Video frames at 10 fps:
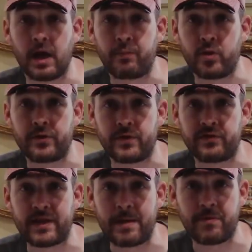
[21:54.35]
up with the
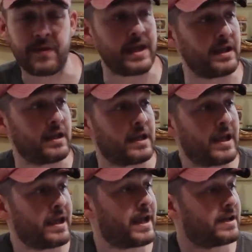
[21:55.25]
same thing,
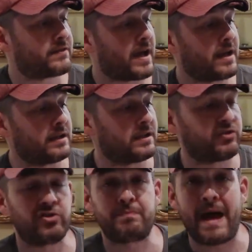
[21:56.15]
and it's got a little
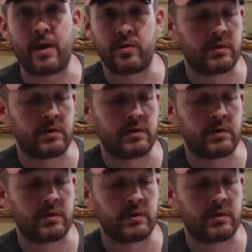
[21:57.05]
spout.